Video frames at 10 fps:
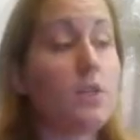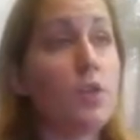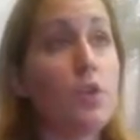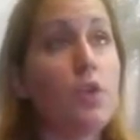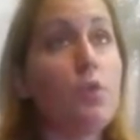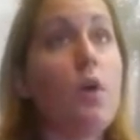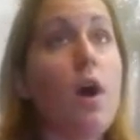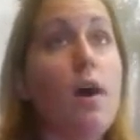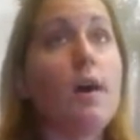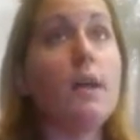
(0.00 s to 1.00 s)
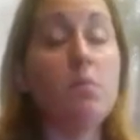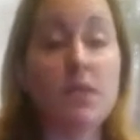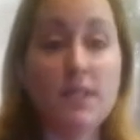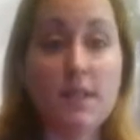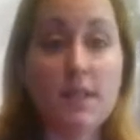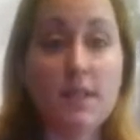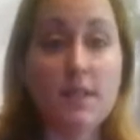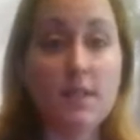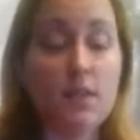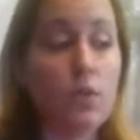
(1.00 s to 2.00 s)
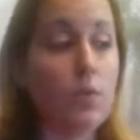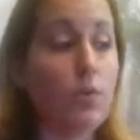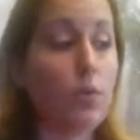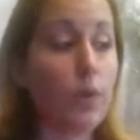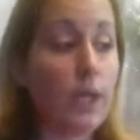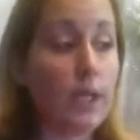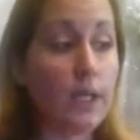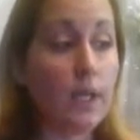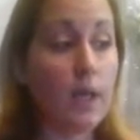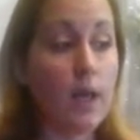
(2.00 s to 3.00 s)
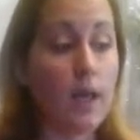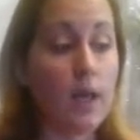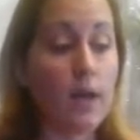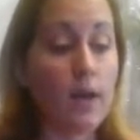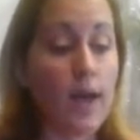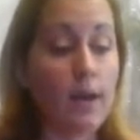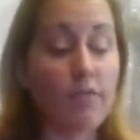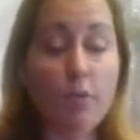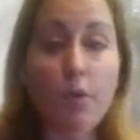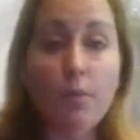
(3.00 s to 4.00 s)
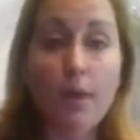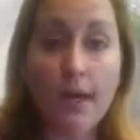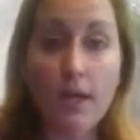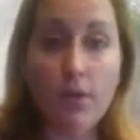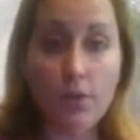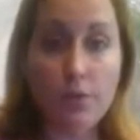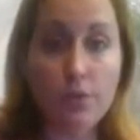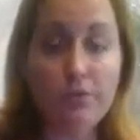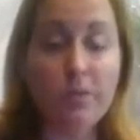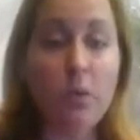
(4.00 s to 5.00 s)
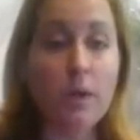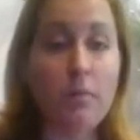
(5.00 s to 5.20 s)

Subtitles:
So you are in business. You really, the more money you do, the more